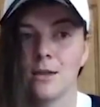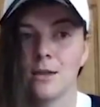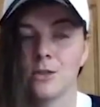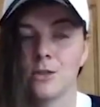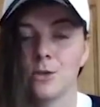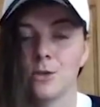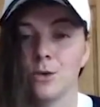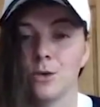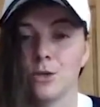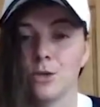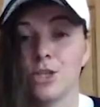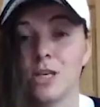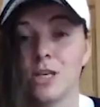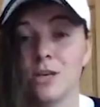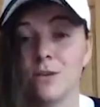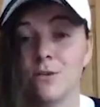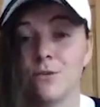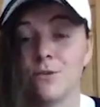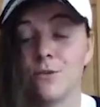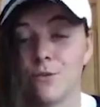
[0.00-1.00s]
to
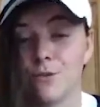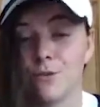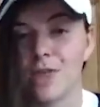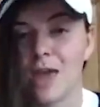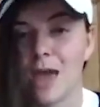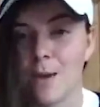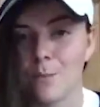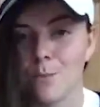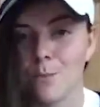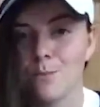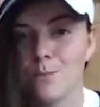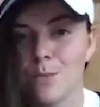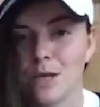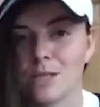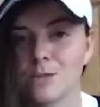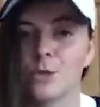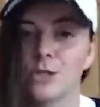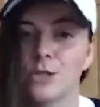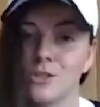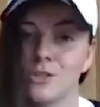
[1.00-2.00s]
achieve for them
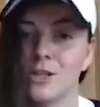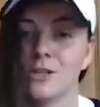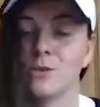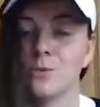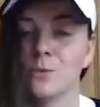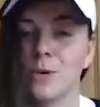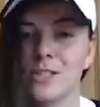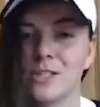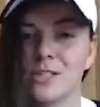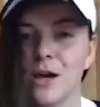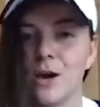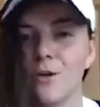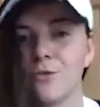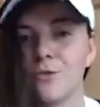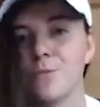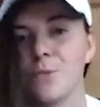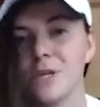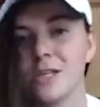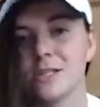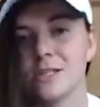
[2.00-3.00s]
as much as I do myself
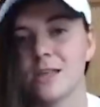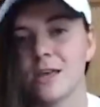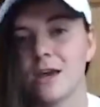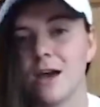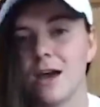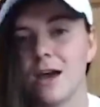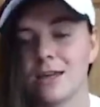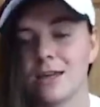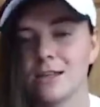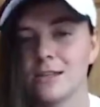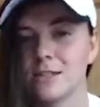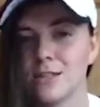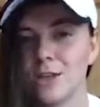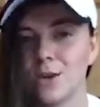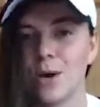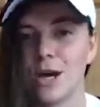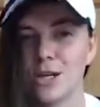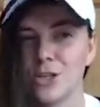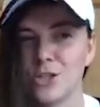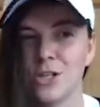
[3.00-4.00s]
means that I can still
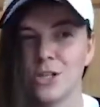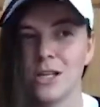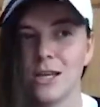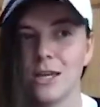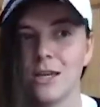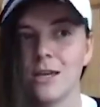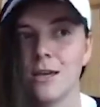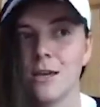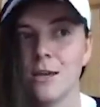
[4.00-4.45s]
actually